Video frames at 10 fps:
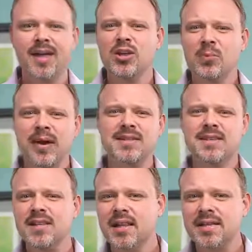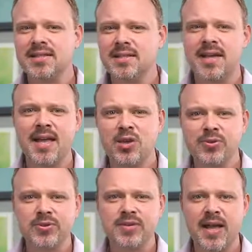You might see links that take
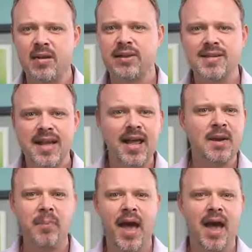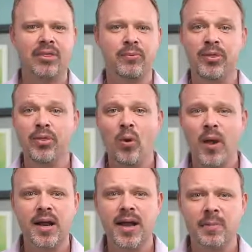users down a dead-end path with no
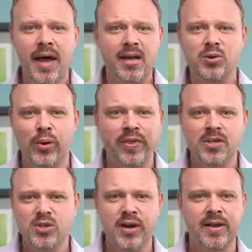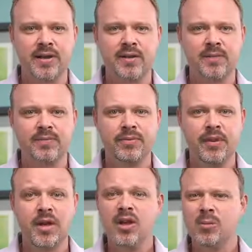way to get back to where they started.
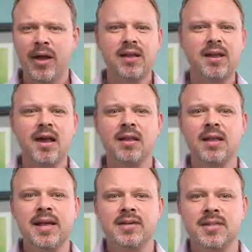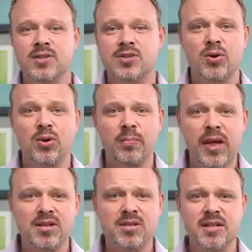You might click on links that just go to
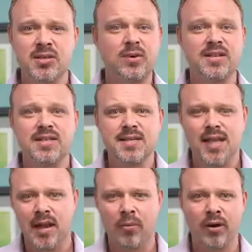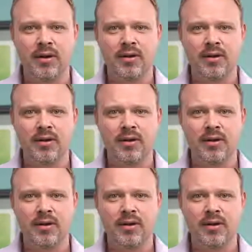pages that don't exist anymore.